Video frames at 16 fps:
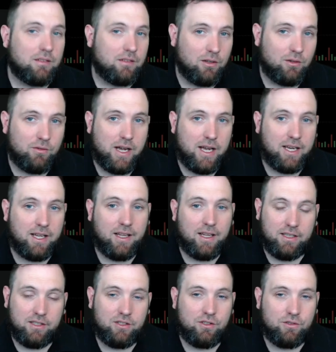go right
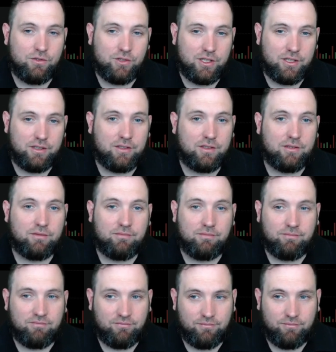ahead and use it.
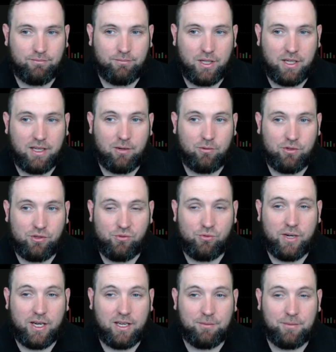But I
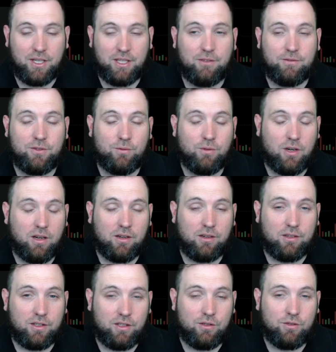do recommend if you are
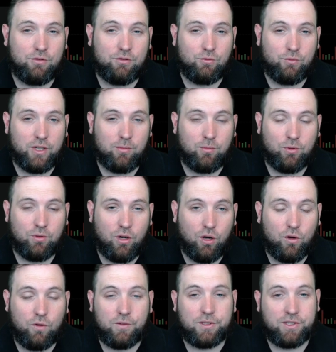going to use Webull
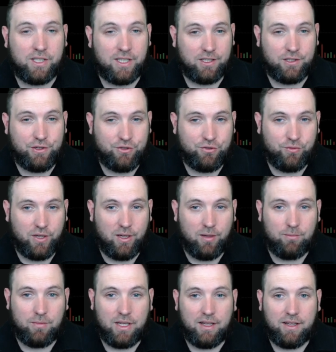over
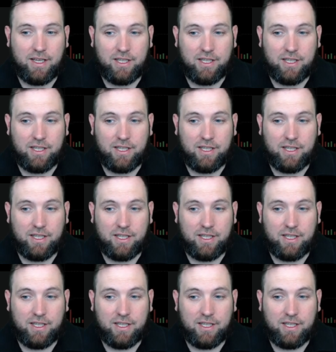Thinkorswim